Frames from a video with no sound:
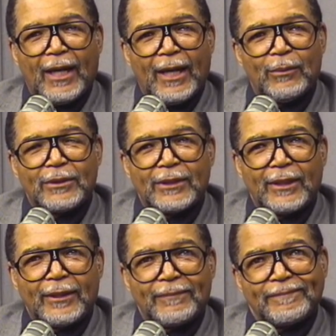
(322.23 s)
I would
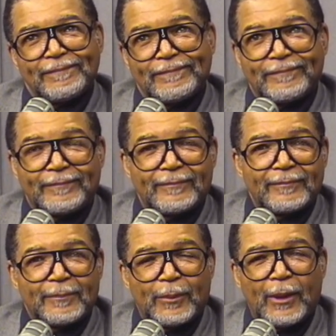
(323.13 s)
say
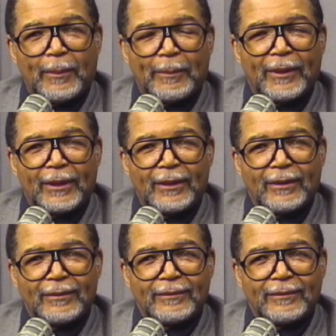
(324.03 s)
probably